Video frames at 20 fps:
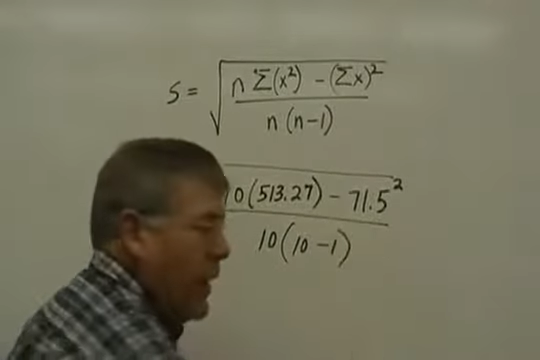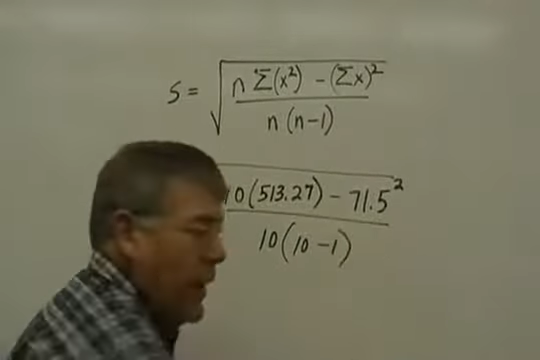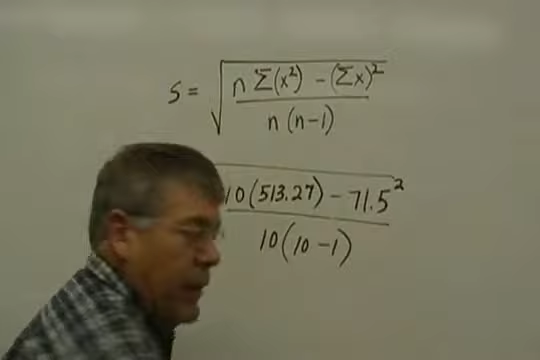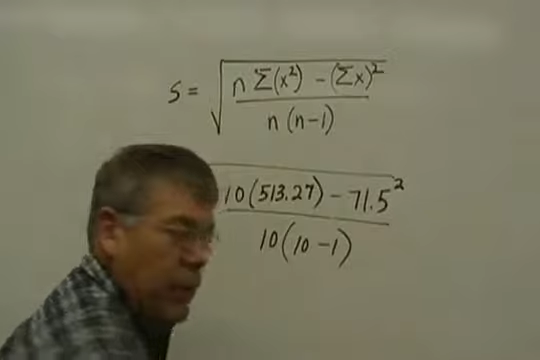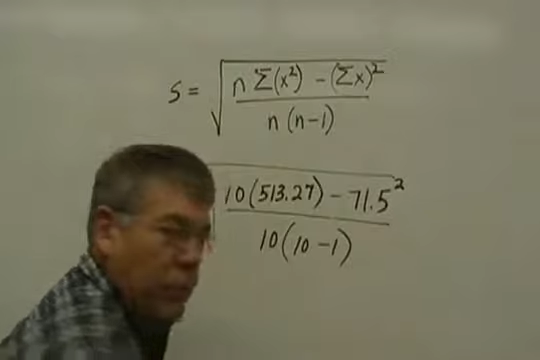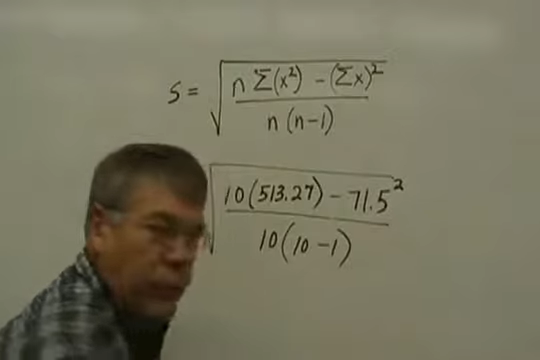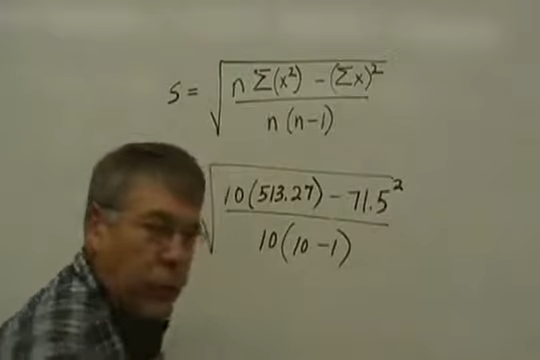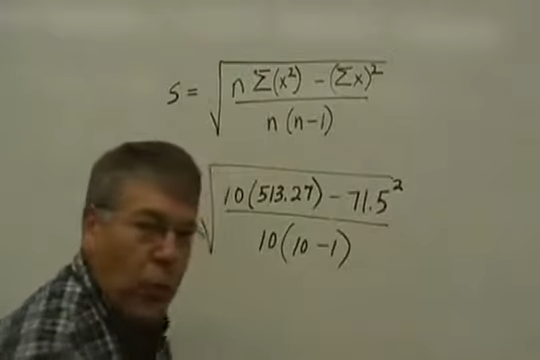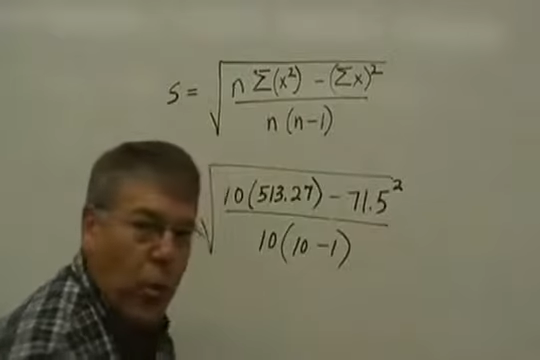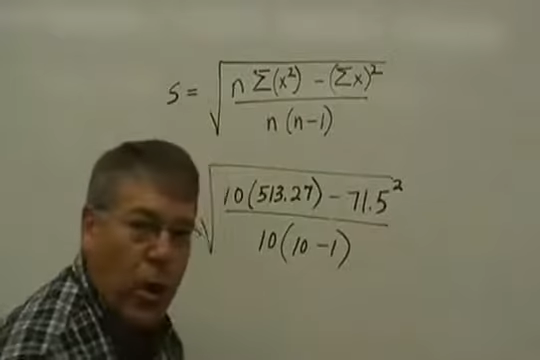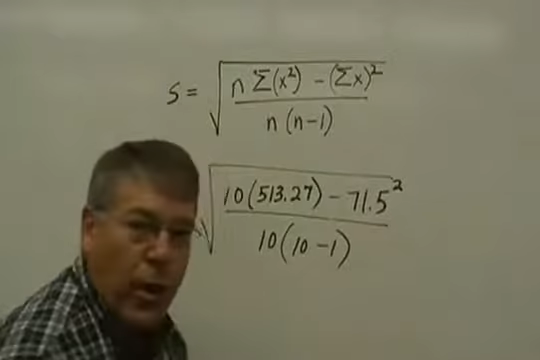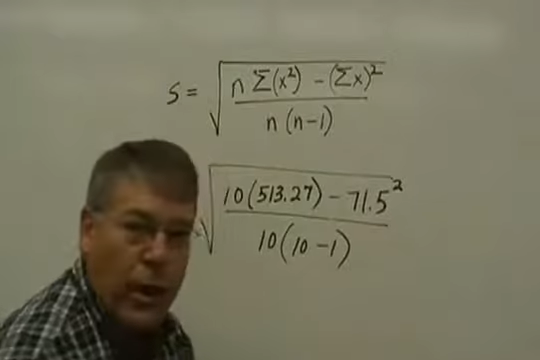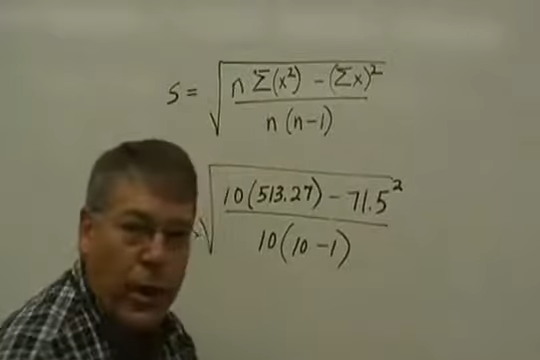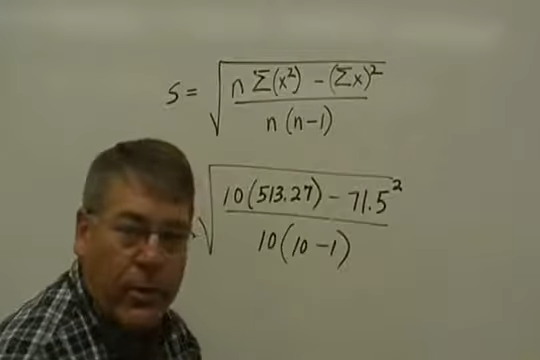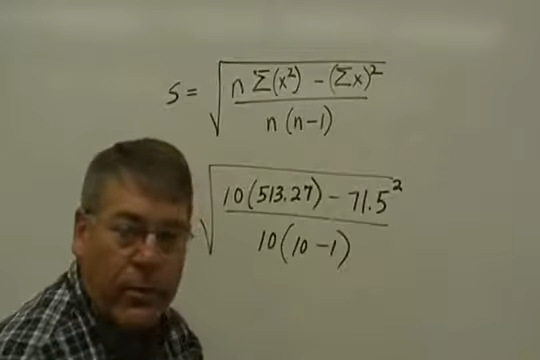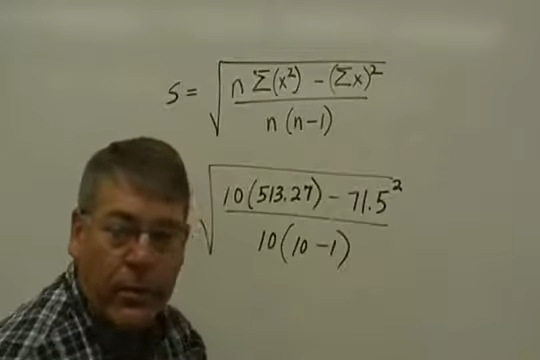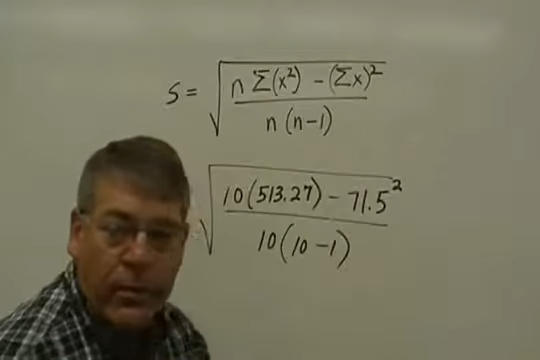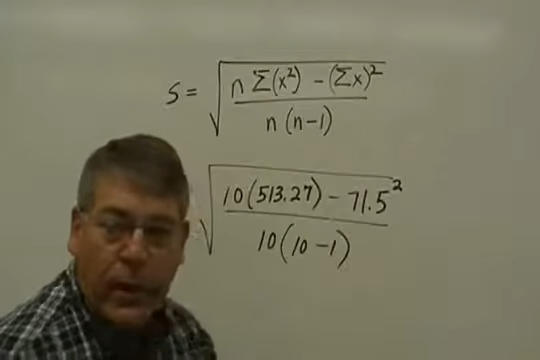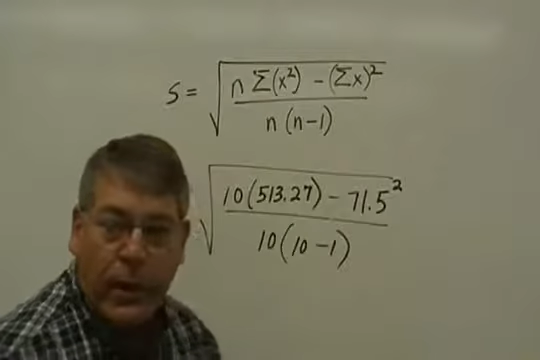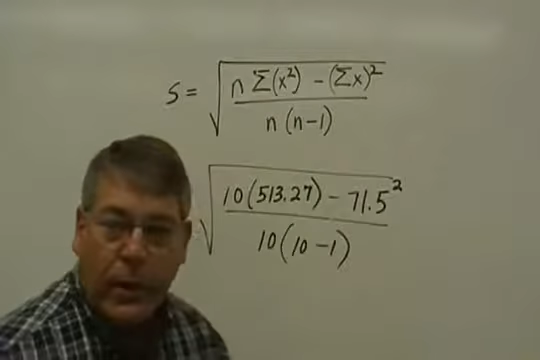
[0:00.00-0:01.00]
minus
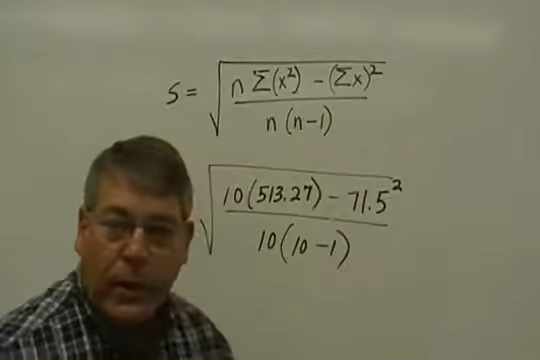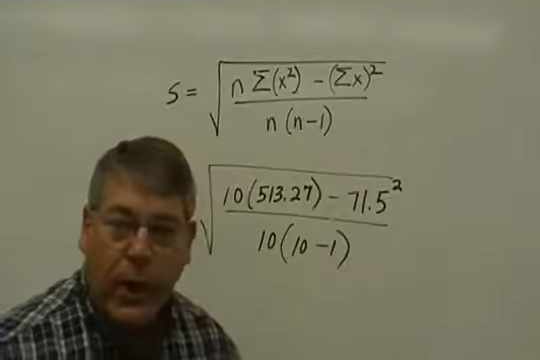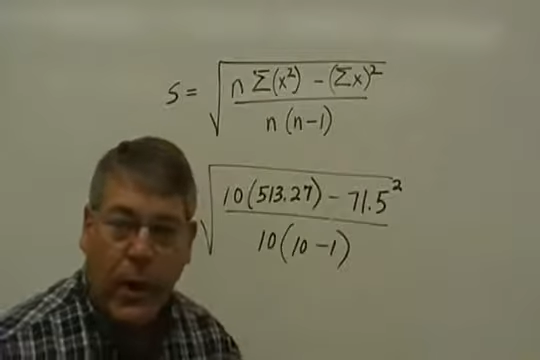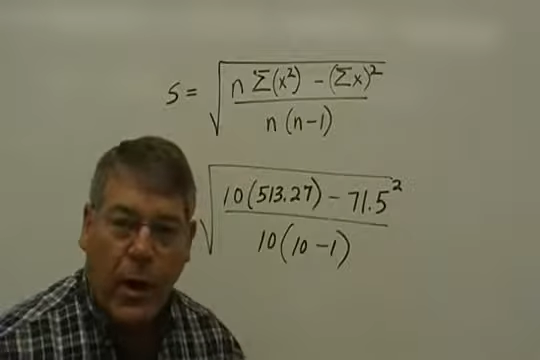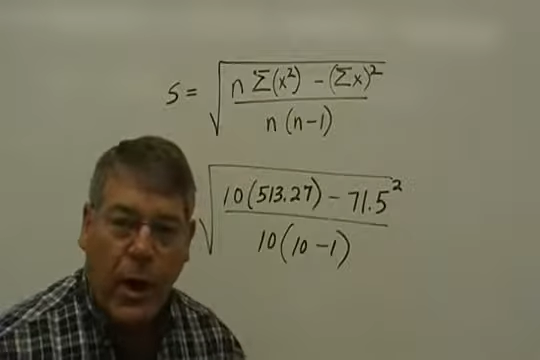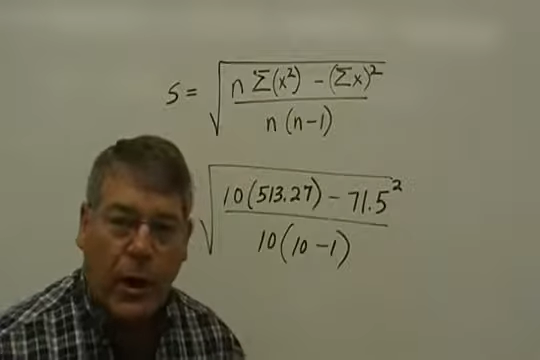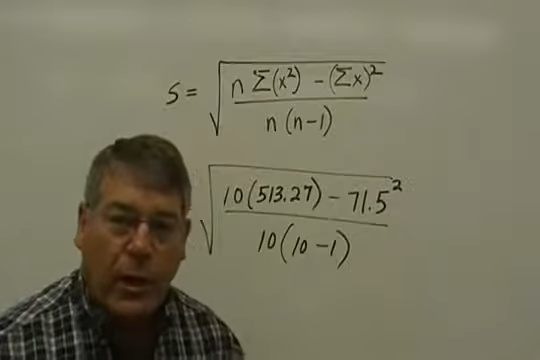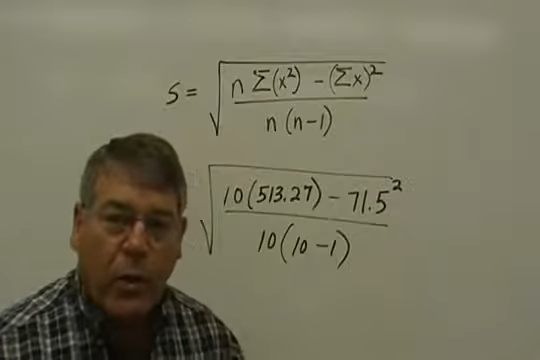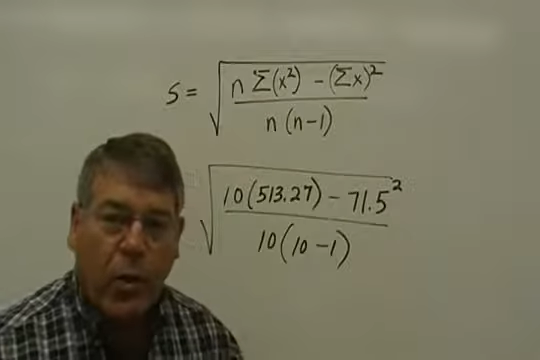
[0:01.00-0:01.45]
1. Now,